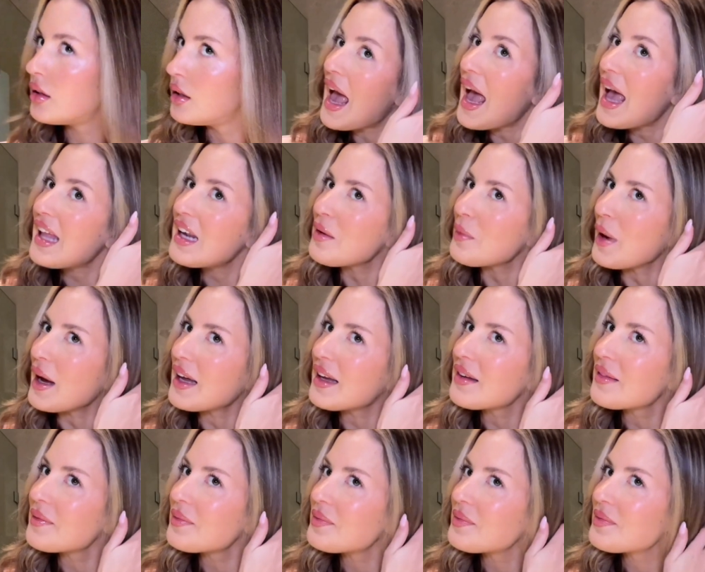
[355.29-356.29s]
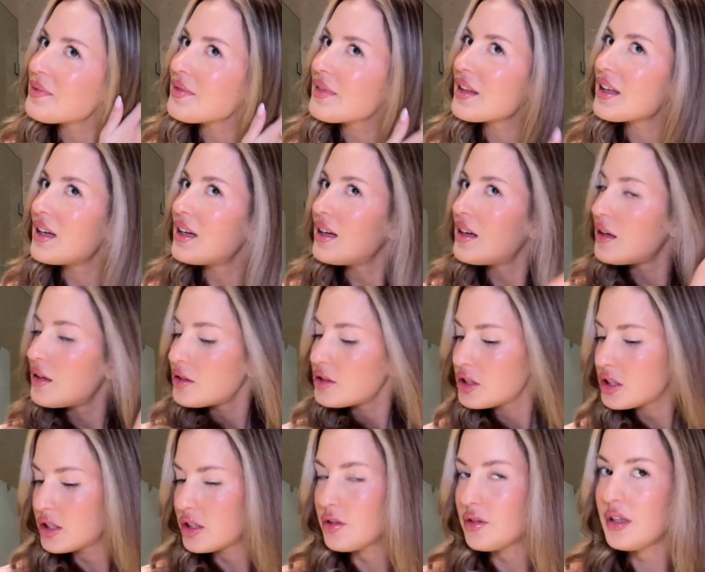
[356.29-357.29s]
Anyway,
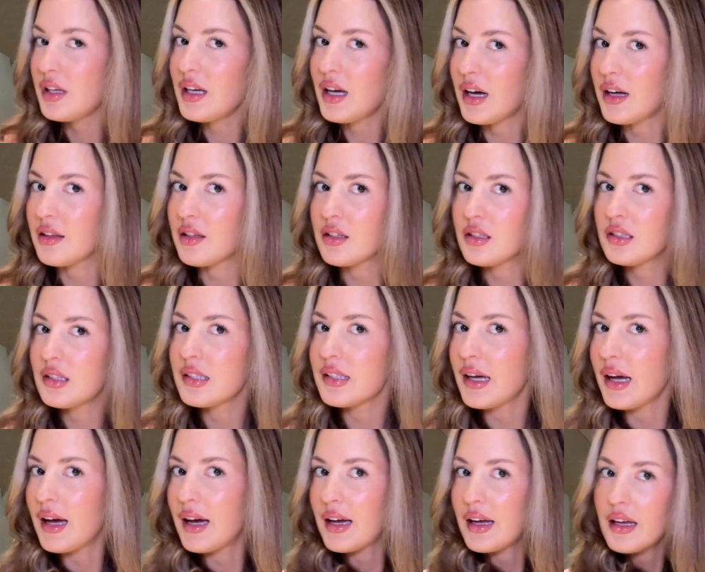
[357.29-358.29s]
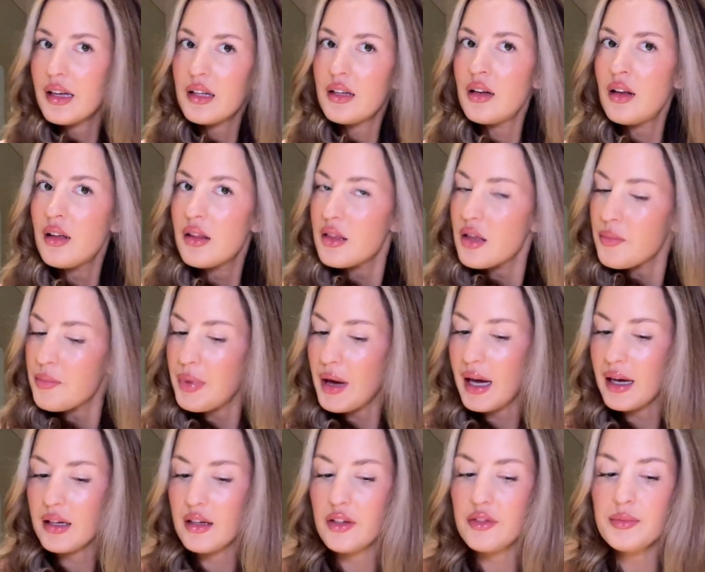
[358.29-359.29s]
just do the other side. The
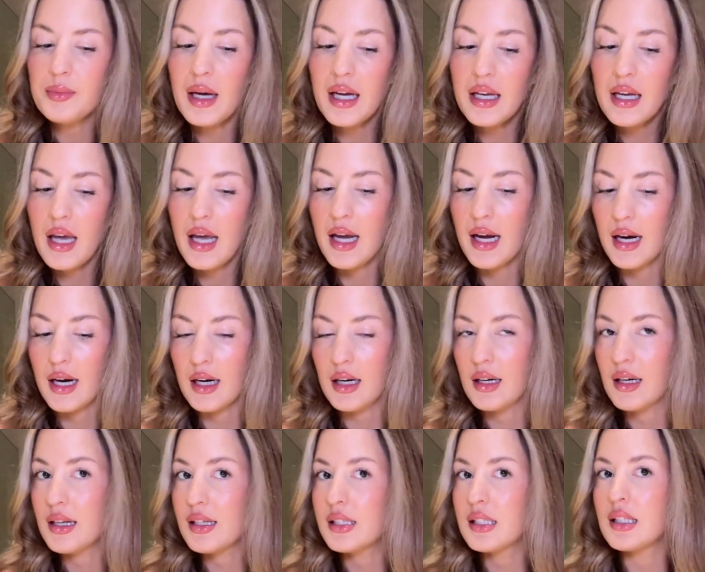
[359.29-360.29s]
back of my hair is